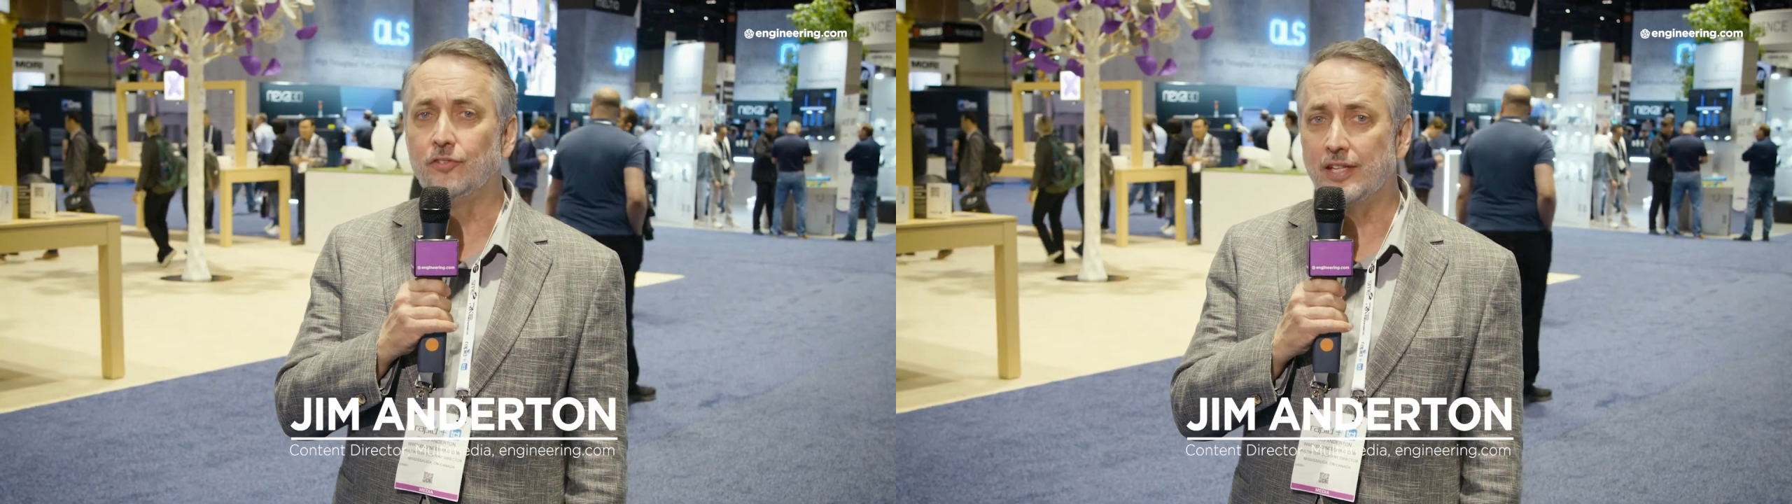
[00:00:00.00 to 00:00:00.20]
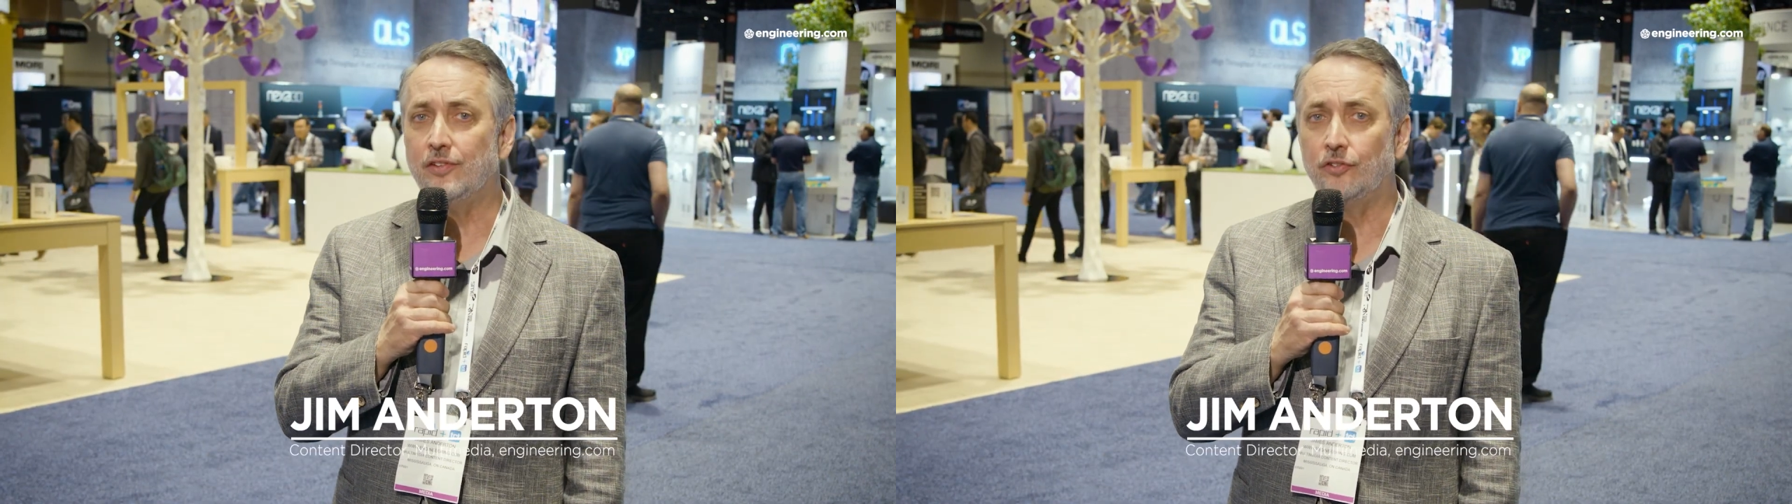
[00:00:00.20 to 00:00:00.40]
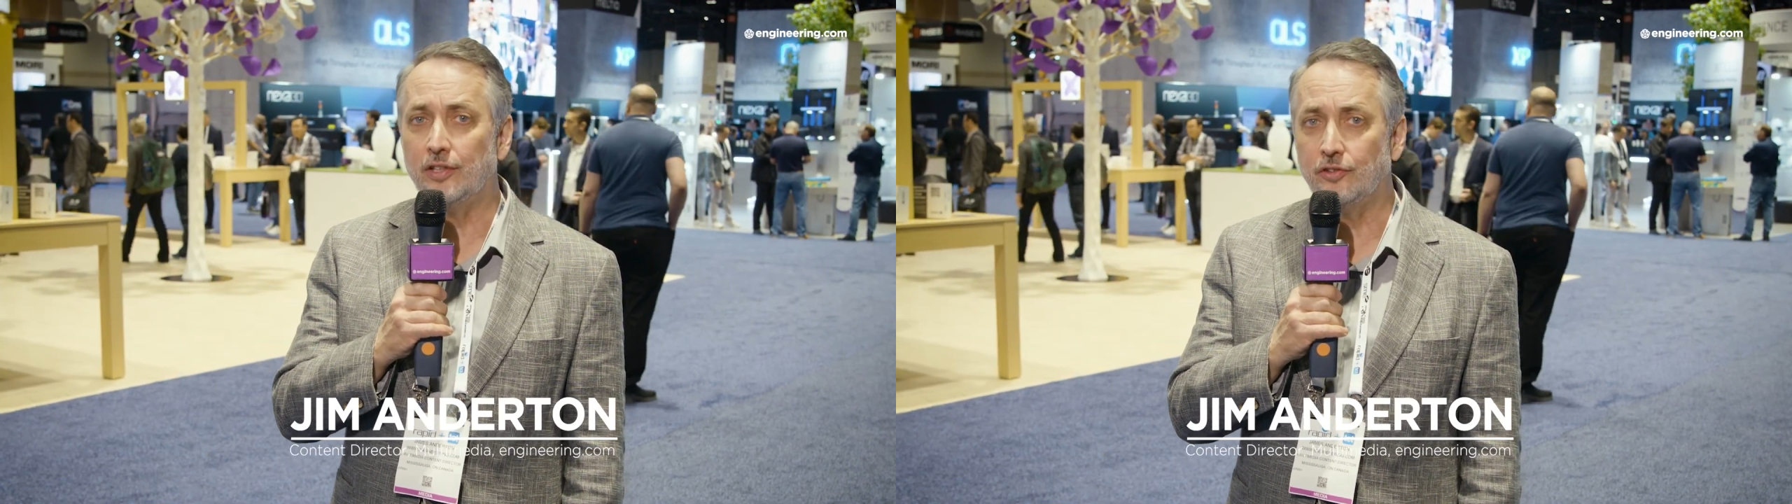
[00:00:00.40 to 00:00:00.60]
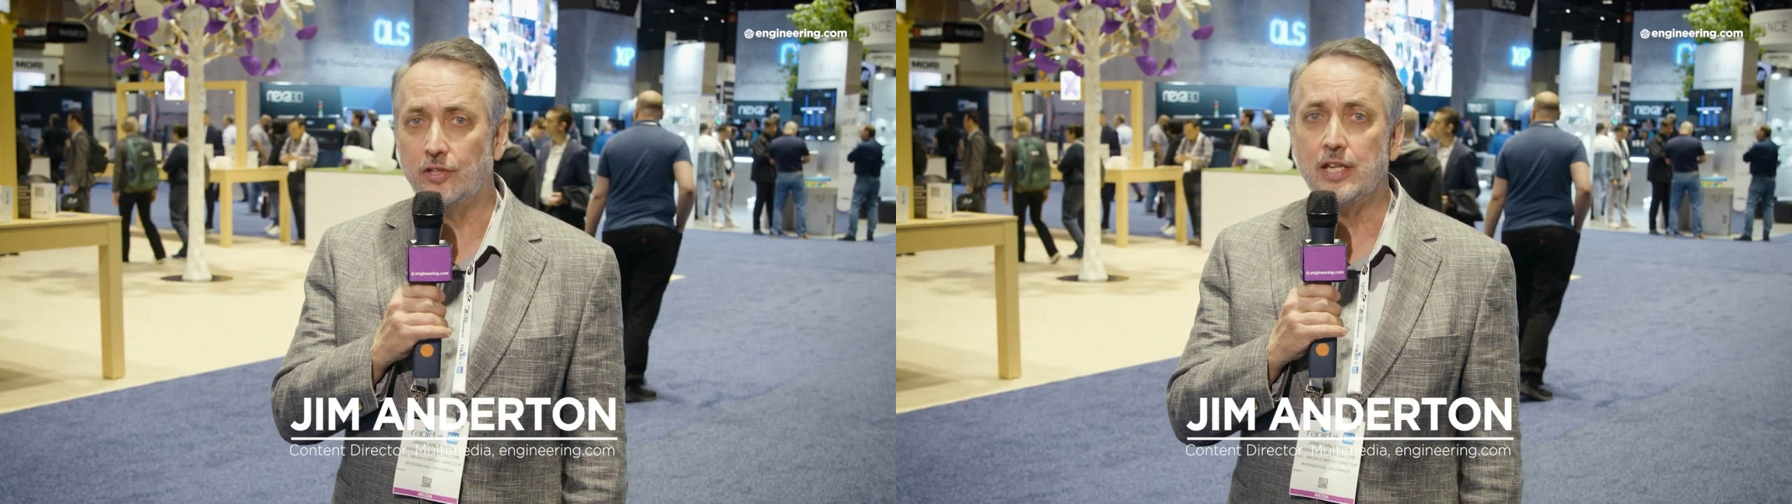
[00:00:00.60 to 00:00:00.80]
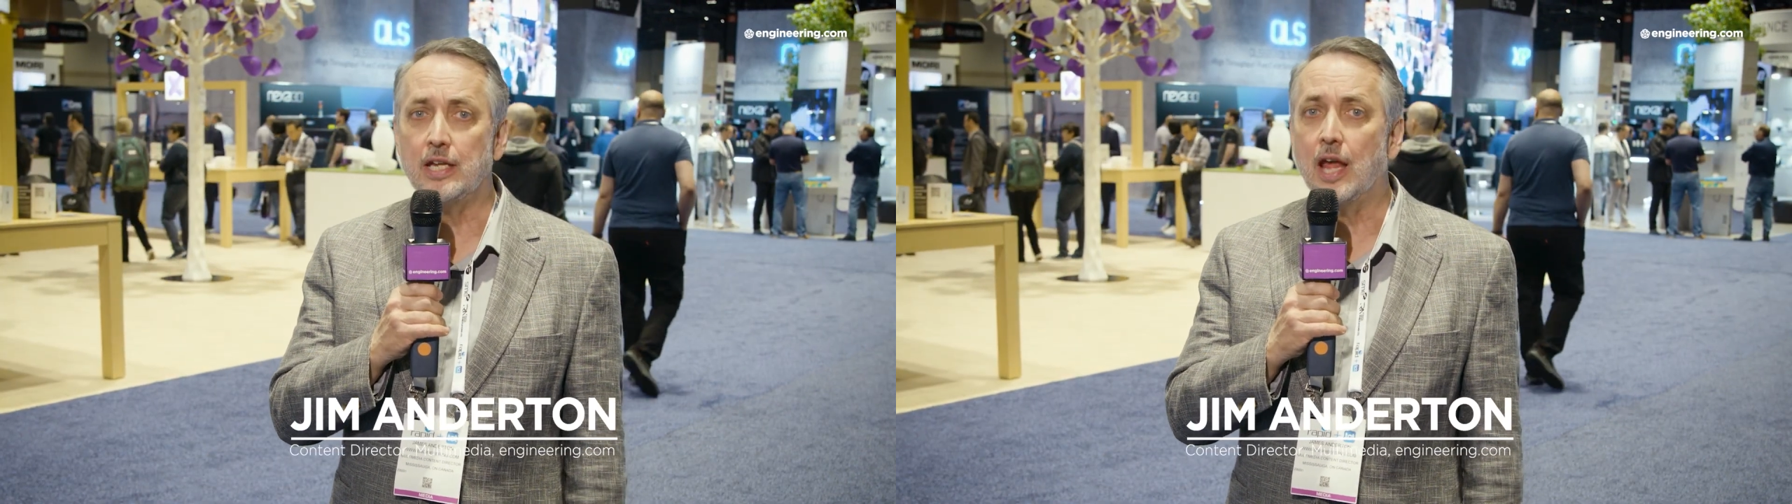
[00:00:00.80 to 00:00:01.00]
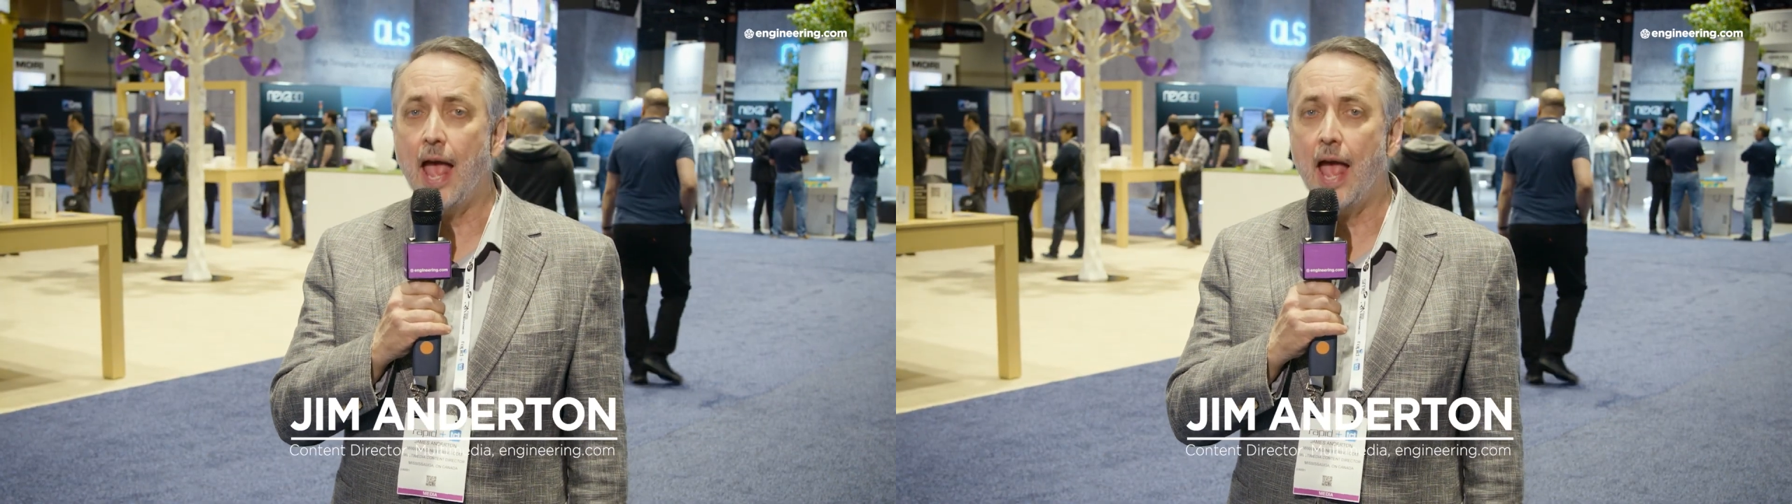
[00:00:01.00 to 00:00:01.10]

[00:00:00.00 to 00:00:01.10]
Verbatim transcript: TCT